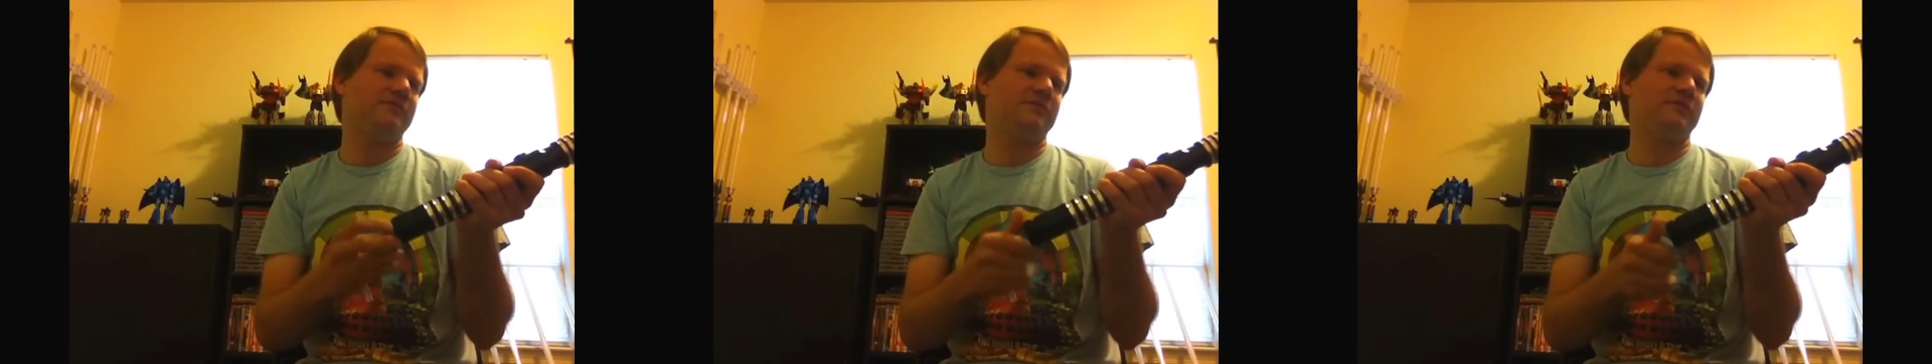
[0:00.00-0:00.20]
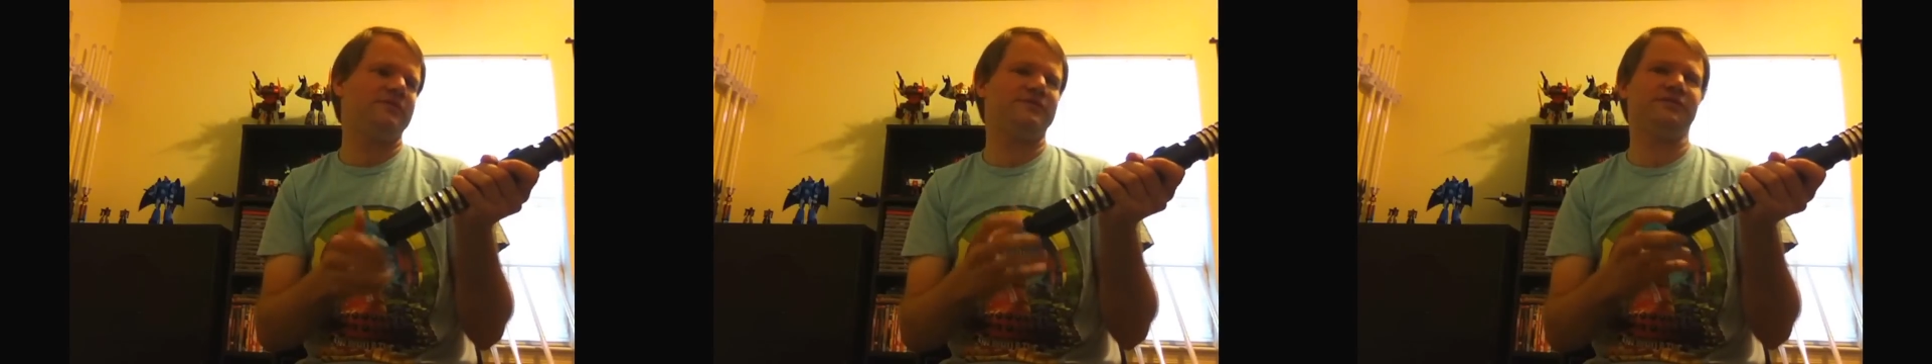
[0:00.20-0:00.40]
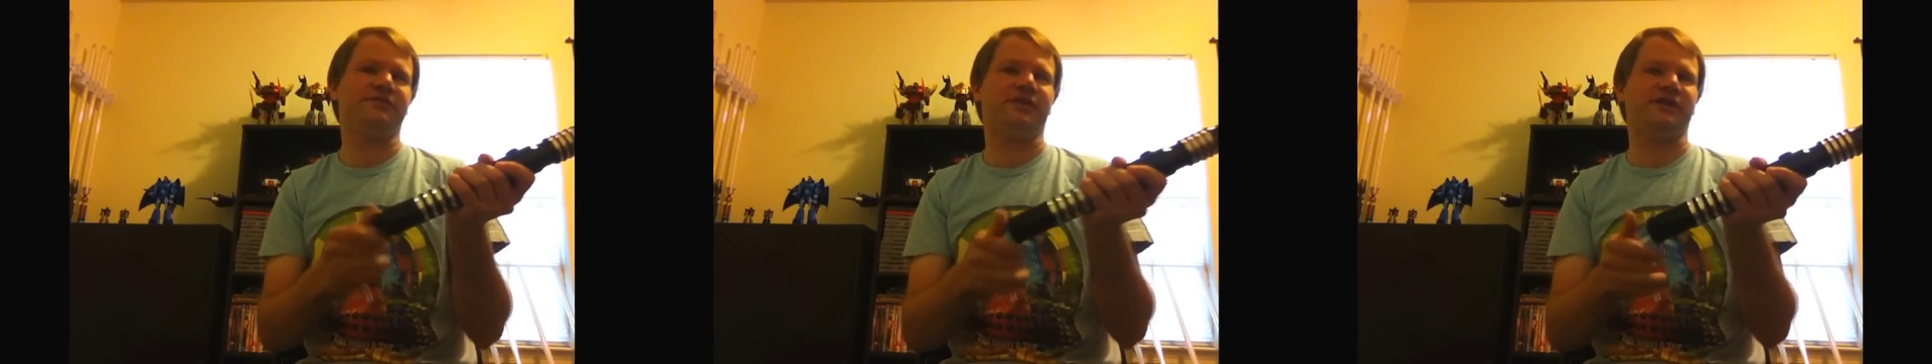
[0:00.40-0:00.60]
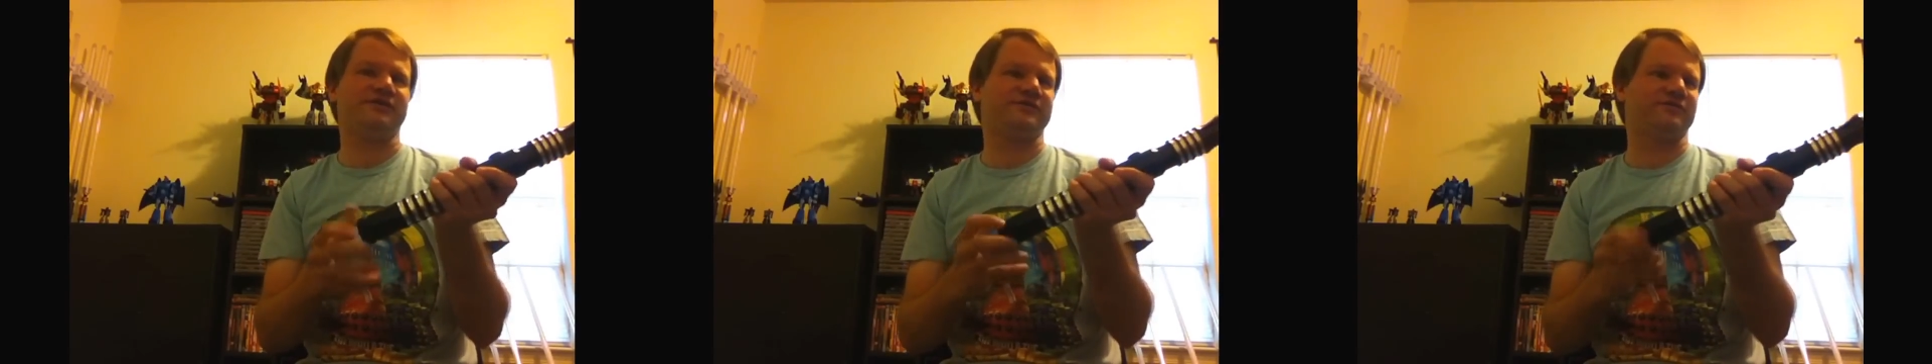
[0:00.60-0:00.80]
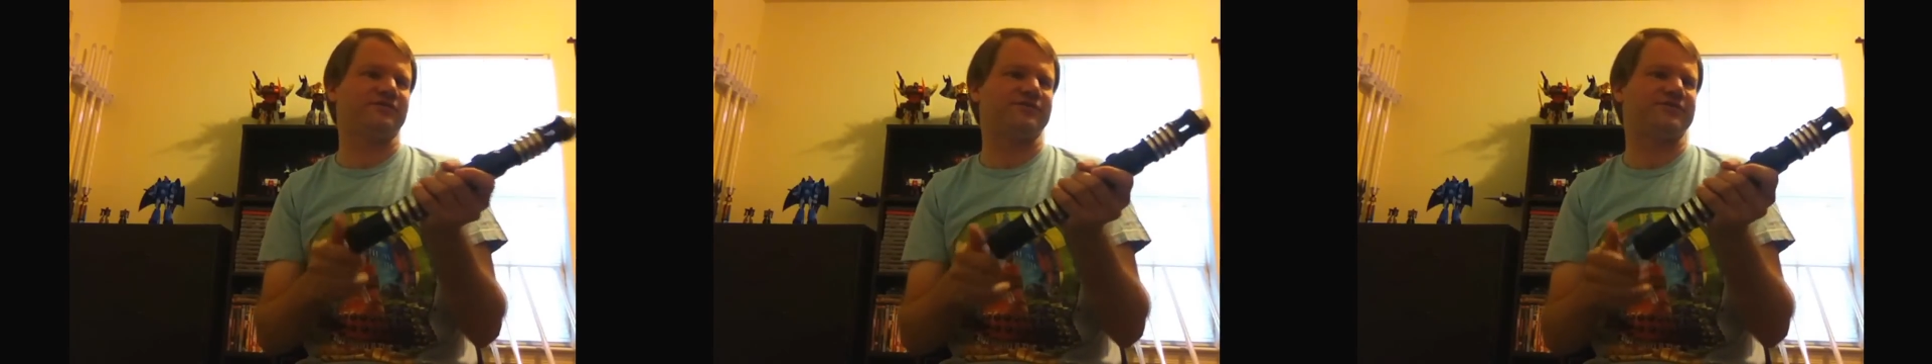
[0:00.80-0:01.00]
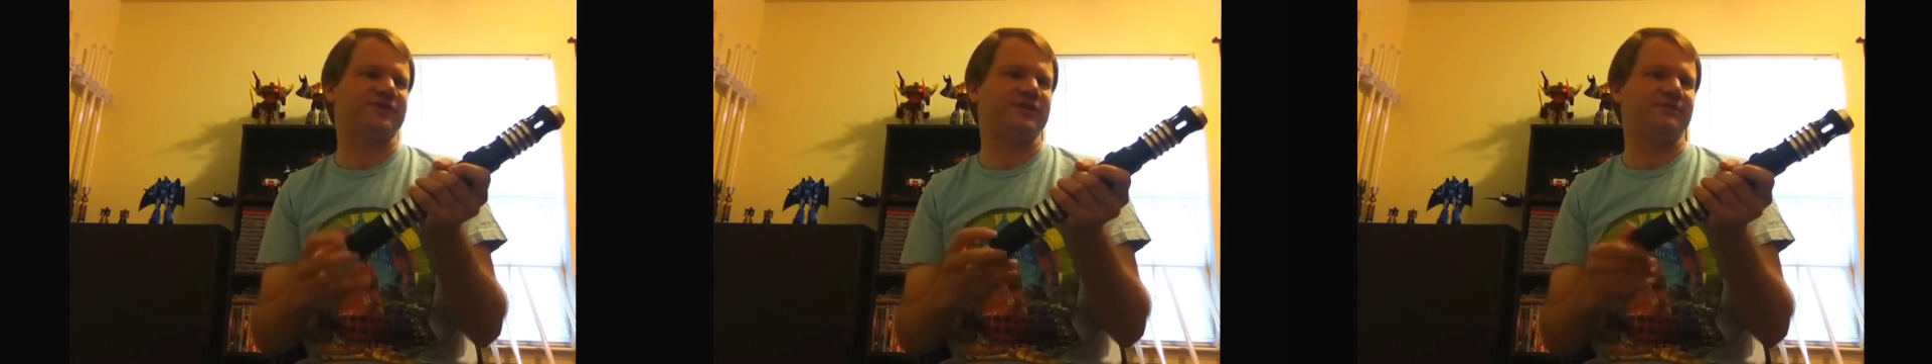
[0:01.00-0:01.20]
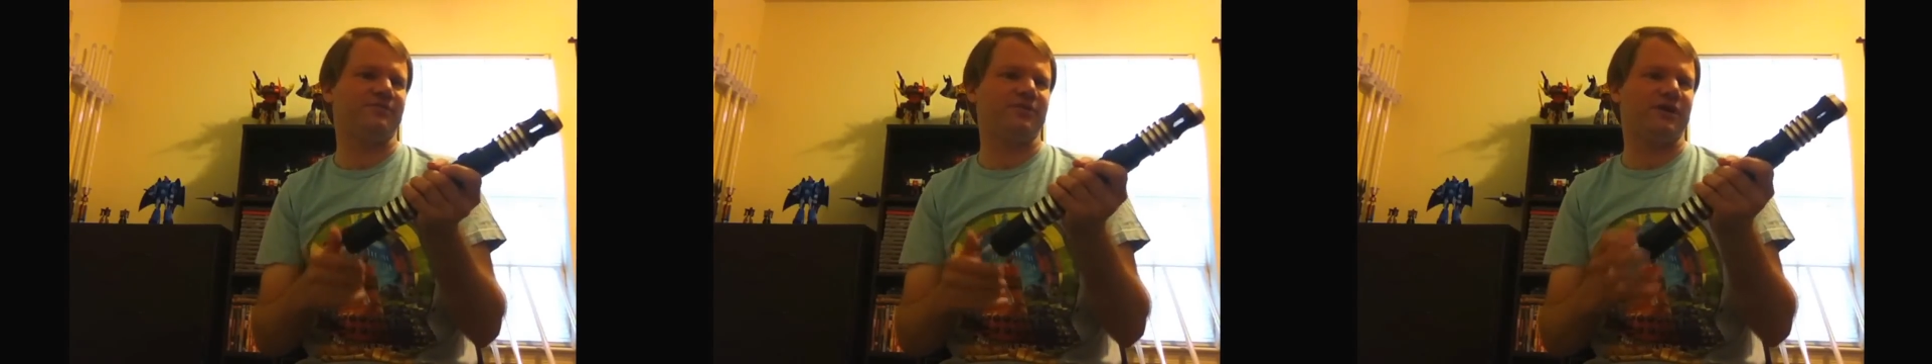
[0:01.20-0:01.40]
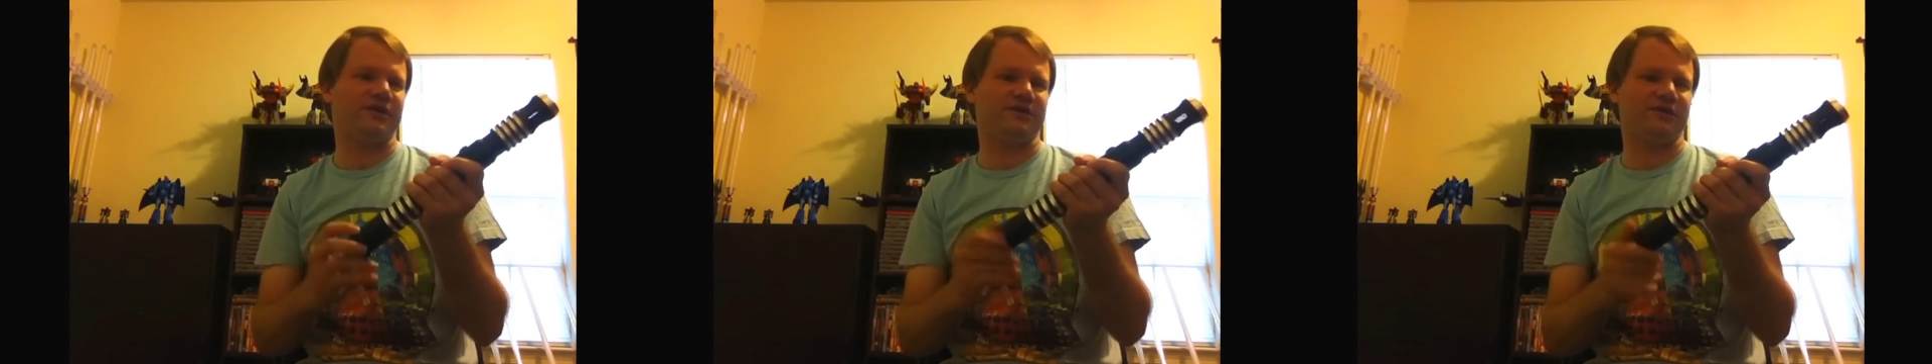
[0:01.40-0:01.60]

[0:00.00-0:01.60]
That's a nice little saber. I